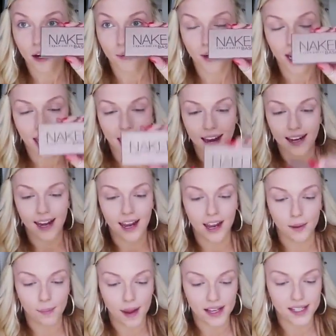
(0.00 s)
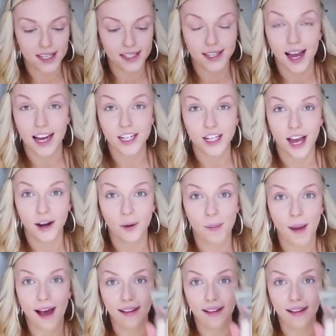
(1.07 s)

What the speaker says: my Urban Decay Naked Basics eyeshadow